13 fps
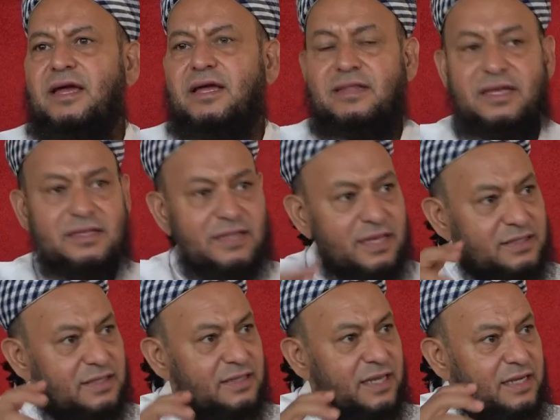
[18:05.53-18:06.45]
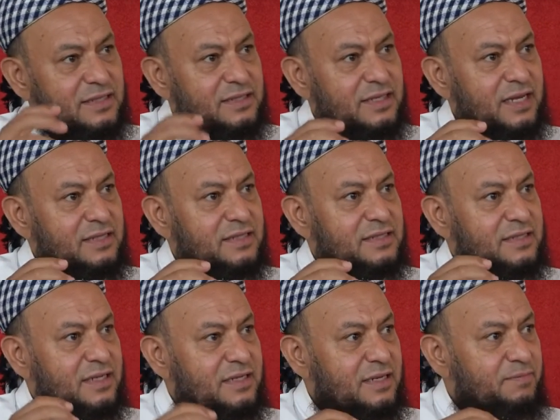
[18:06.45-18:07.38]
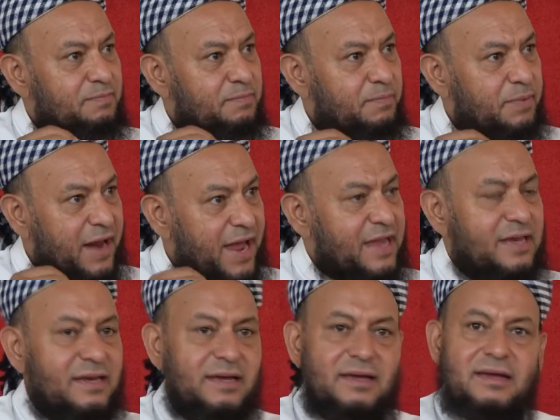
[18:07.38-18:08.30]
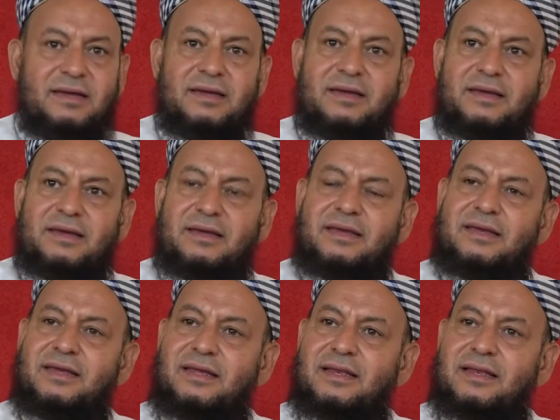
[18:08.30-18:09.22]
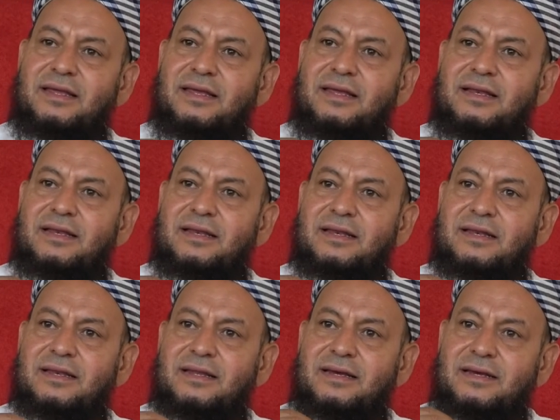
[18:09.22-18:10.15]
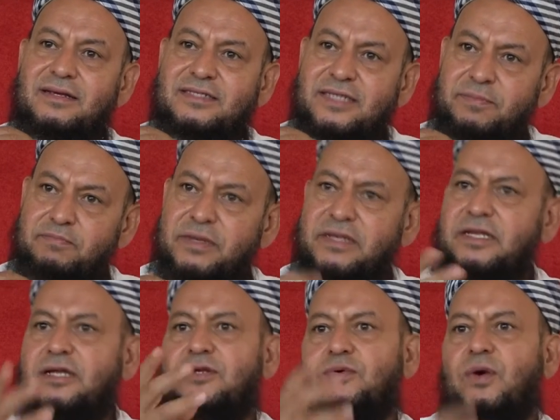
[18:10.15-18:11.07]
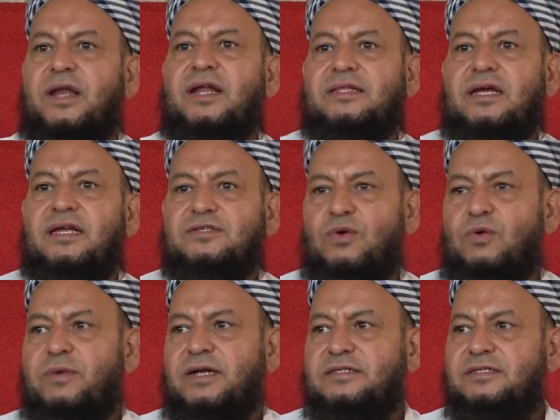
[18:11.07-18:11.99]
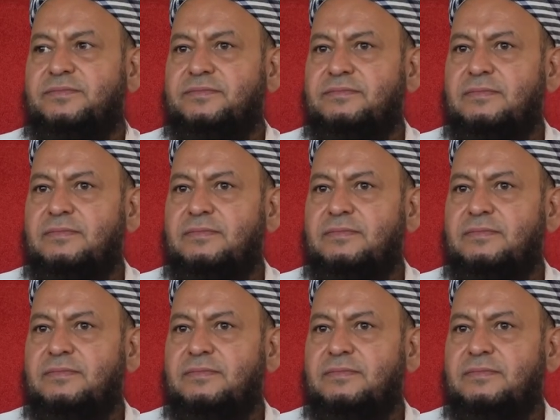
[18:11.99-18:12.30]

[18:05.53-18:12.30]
And there's a certain pride in submitting to Allah Ta'ala's commands,